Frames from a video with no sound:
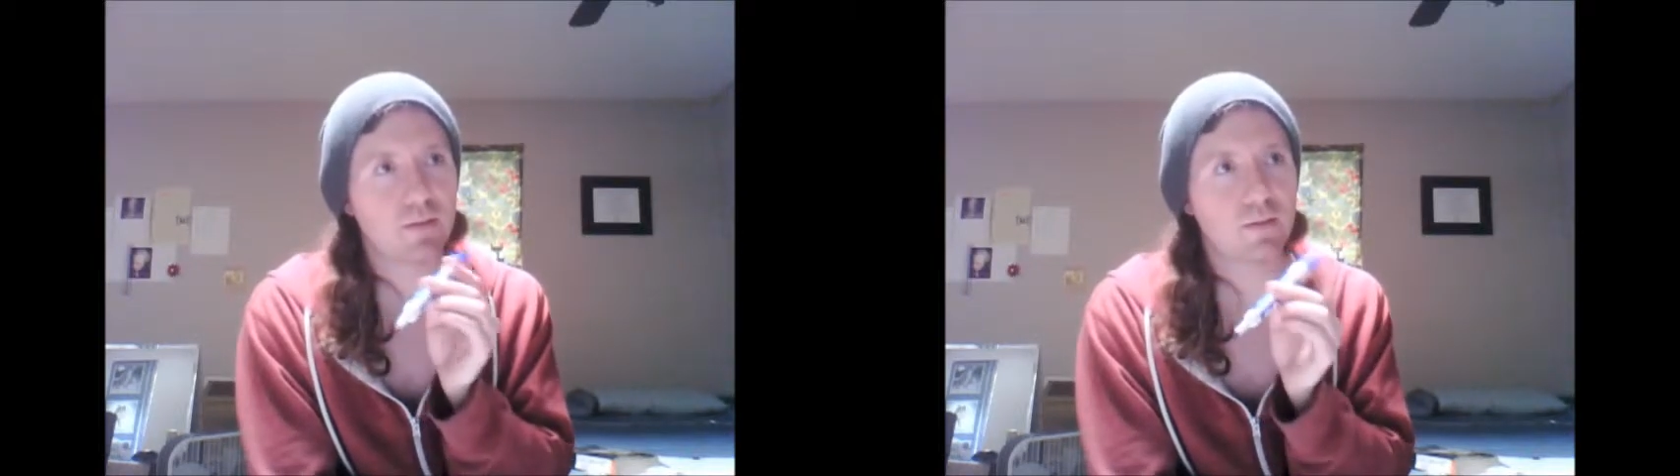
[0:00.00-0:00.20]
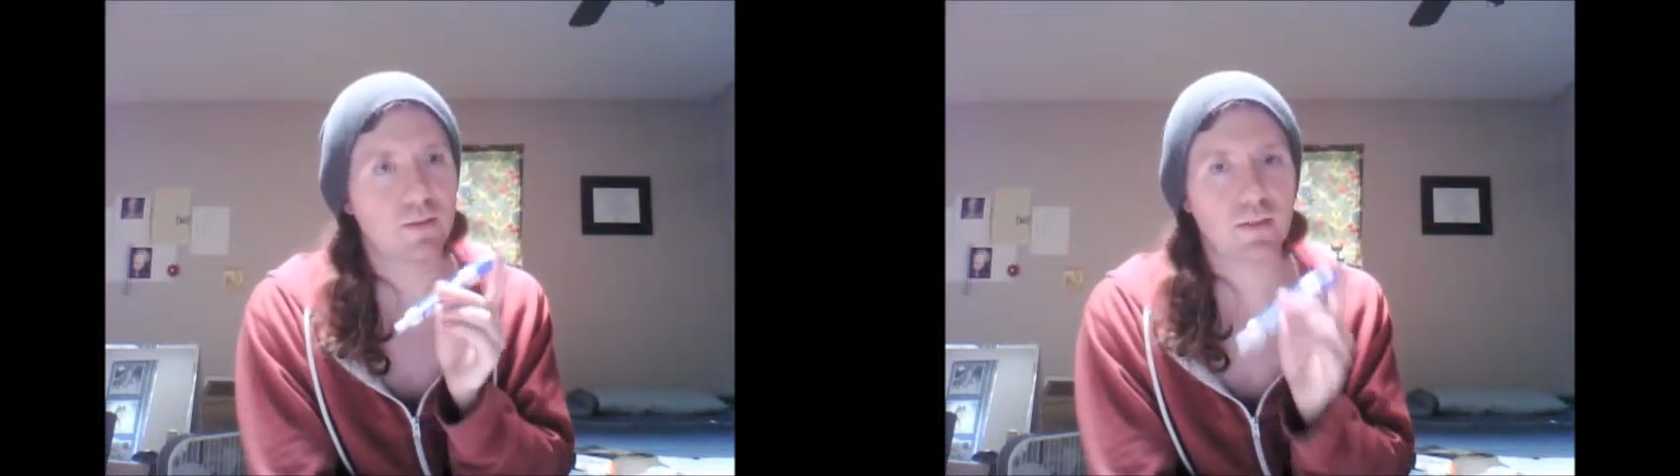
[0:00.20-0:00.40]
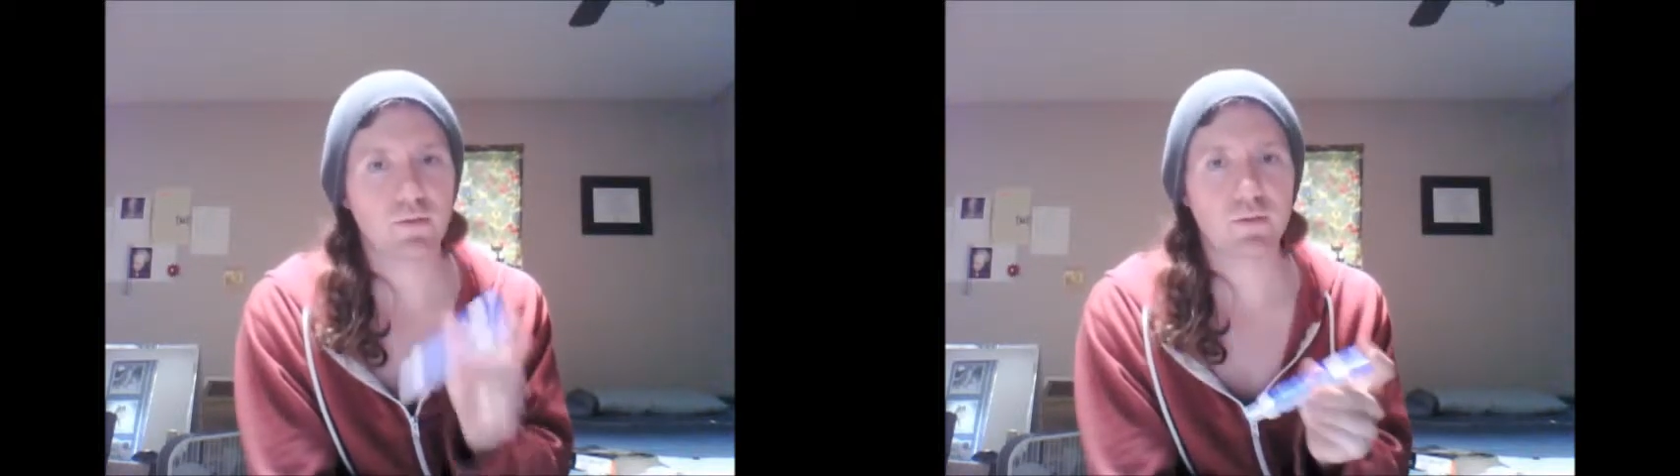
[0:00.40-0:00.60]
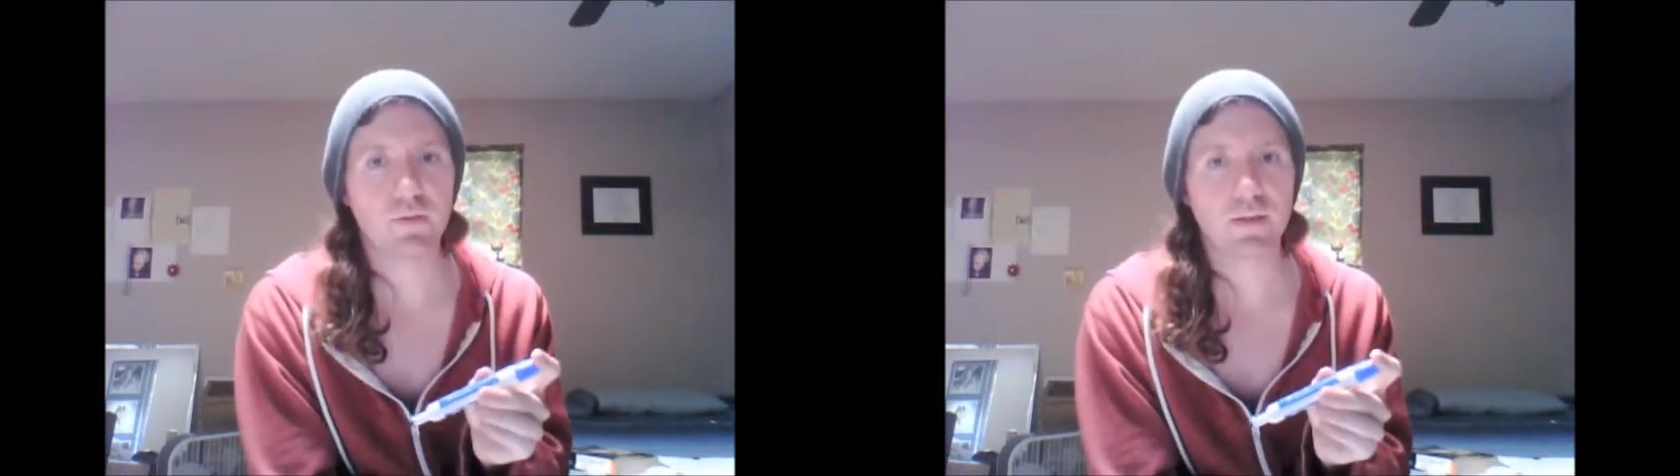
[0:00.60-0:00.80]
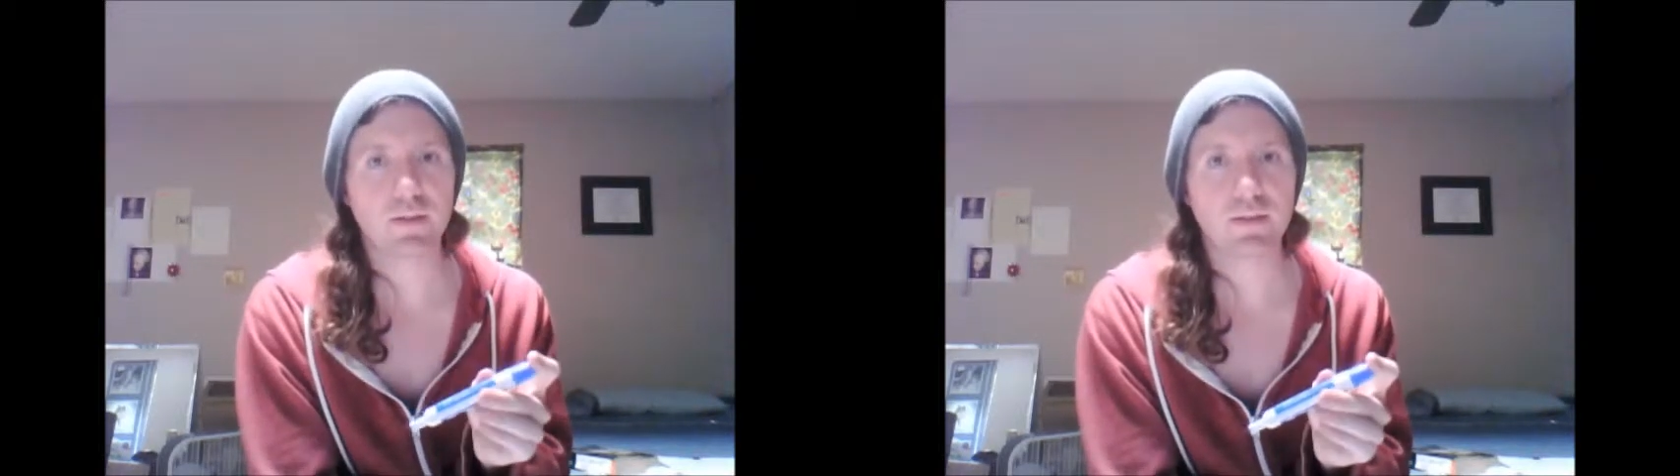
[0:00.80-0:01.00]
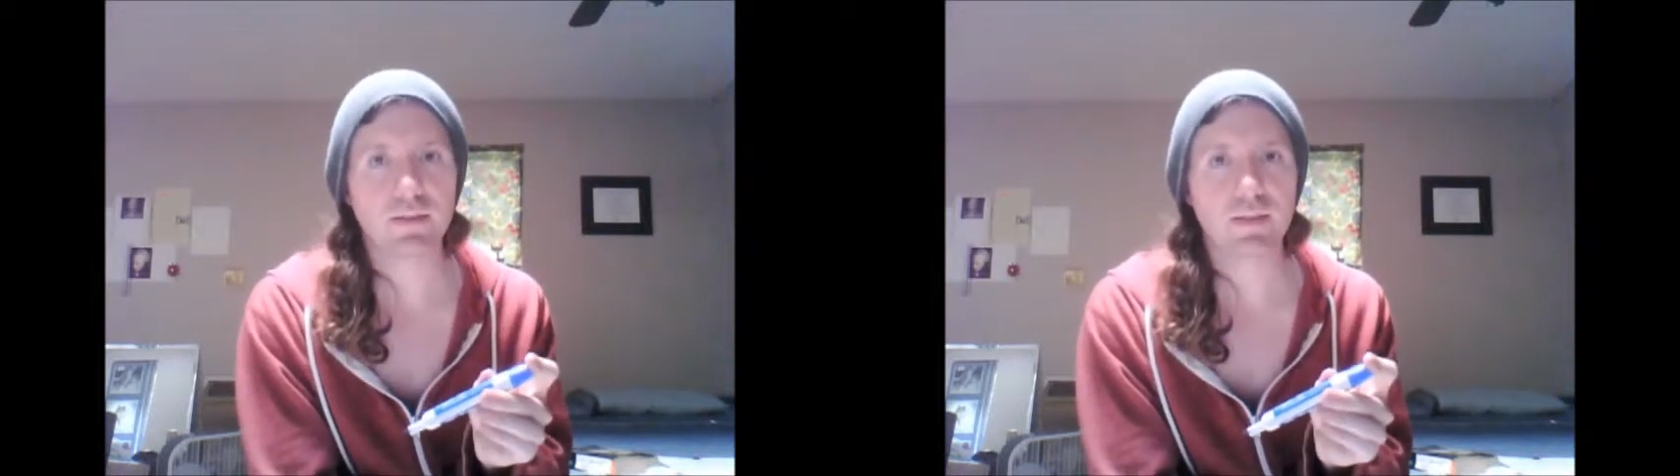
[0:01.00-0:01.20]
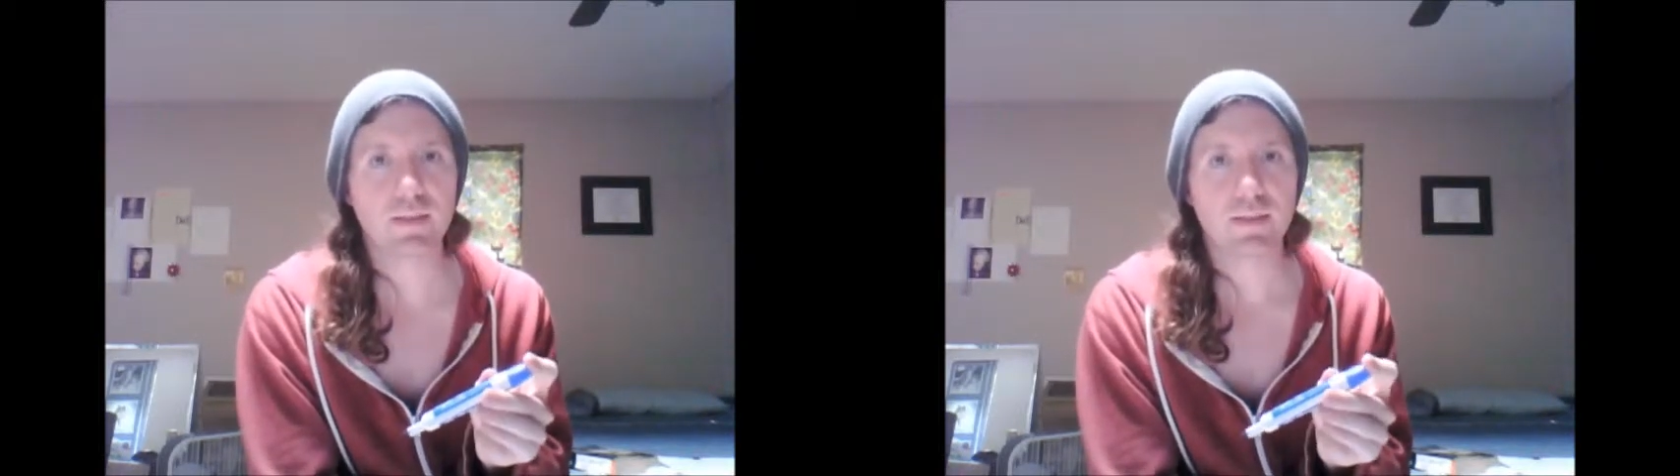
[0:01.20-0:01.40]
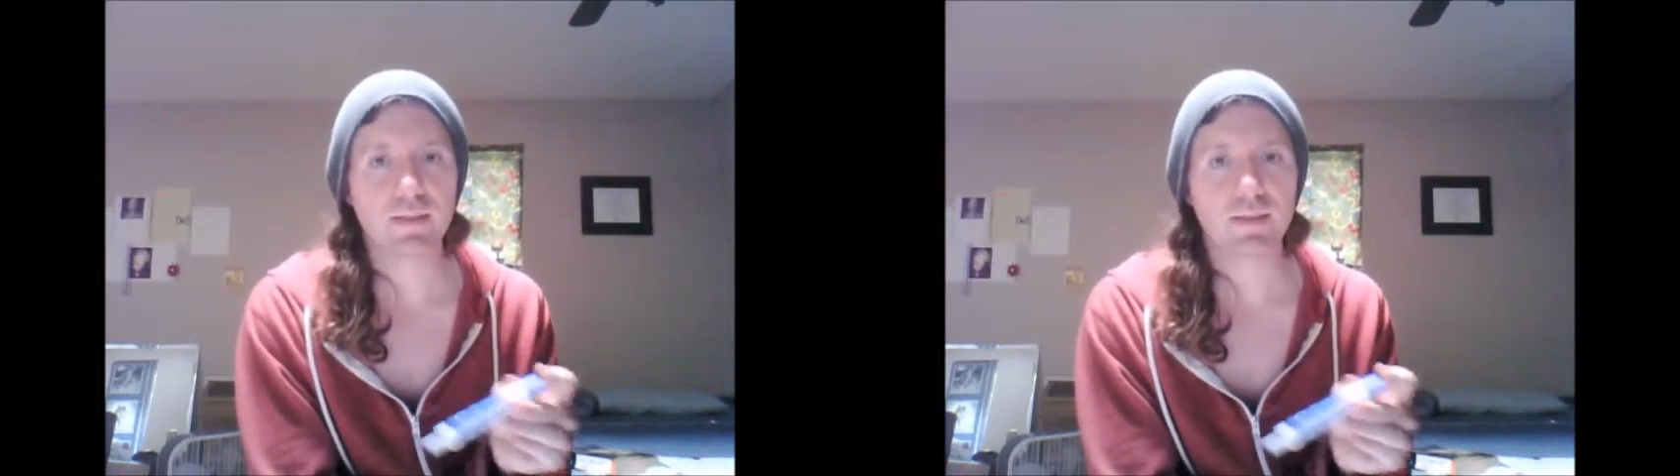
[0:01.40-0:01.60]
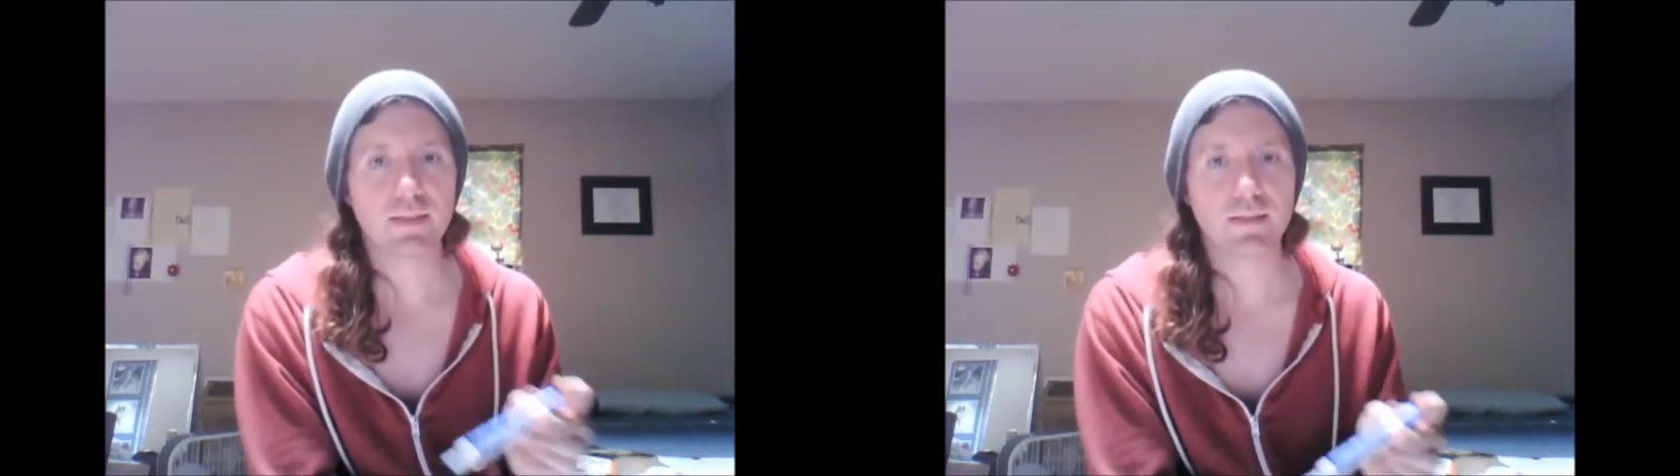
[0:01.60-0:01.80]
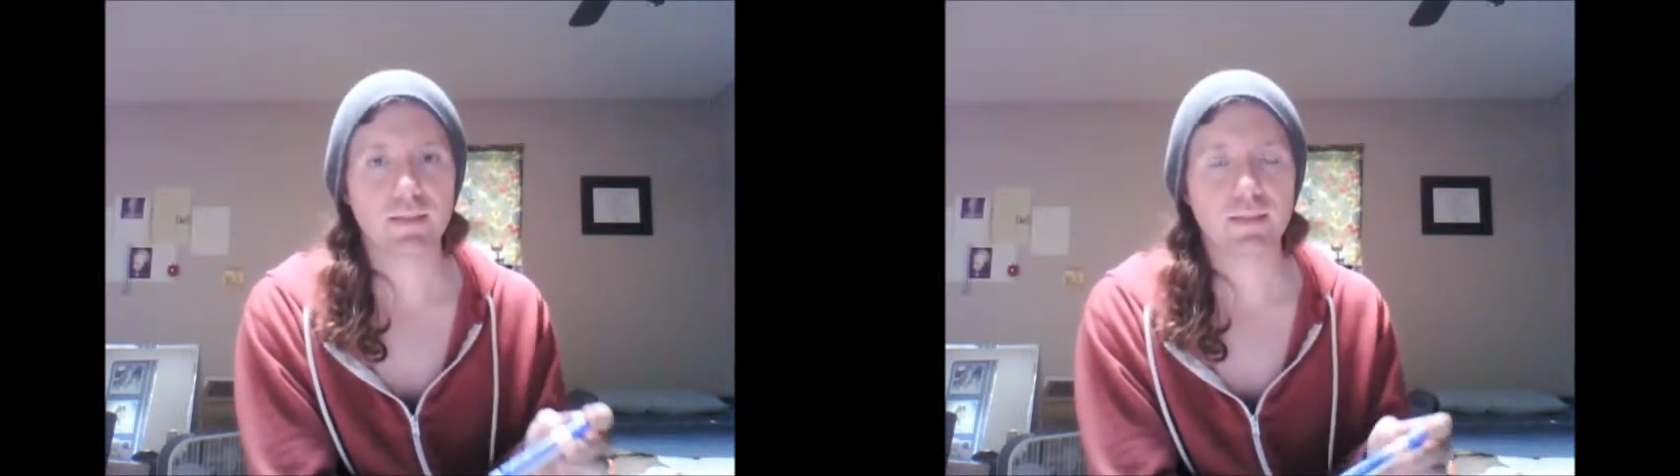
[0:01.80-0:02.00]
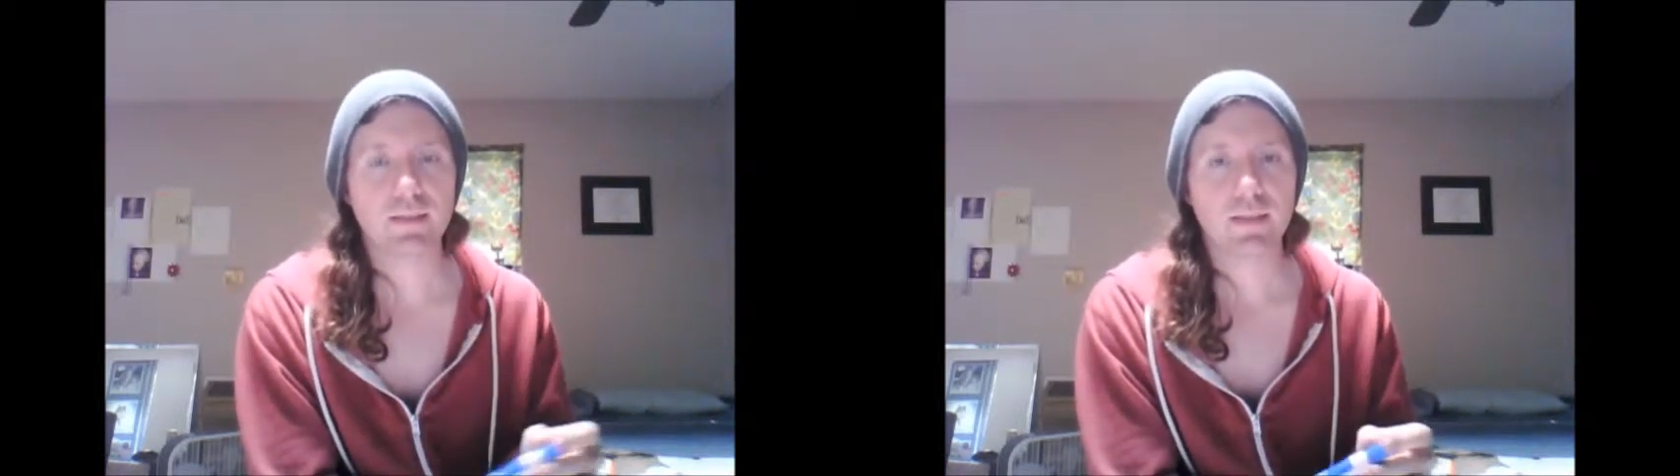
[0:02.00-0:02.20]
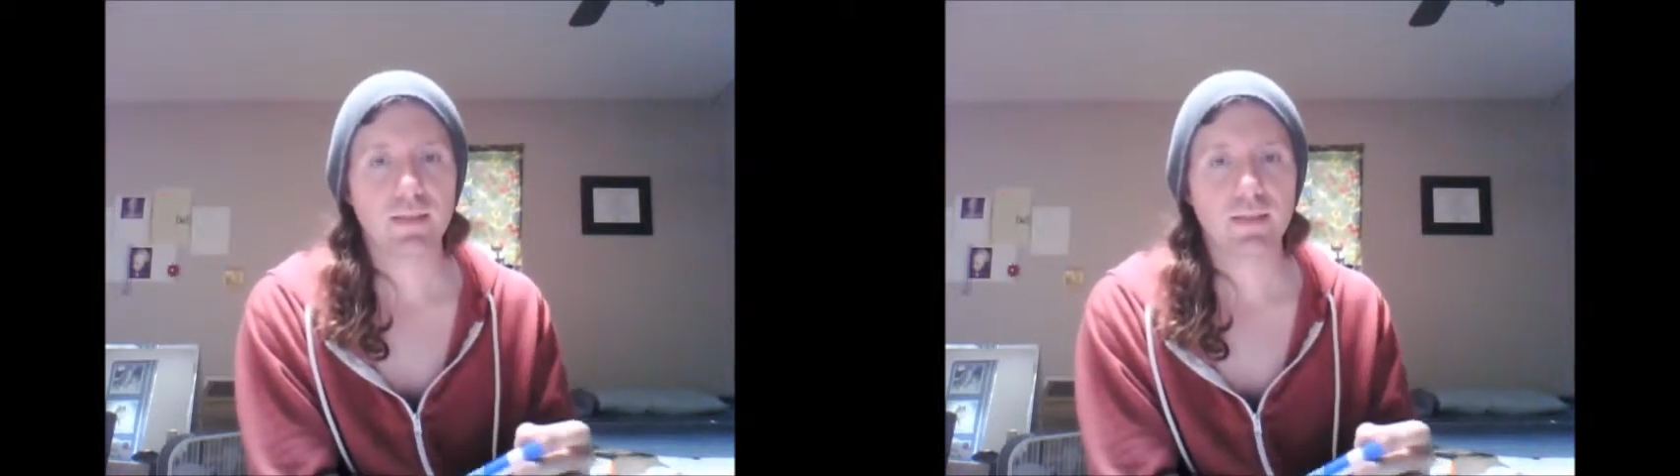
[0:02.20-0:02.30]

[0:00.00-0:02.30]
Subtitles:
the universe that just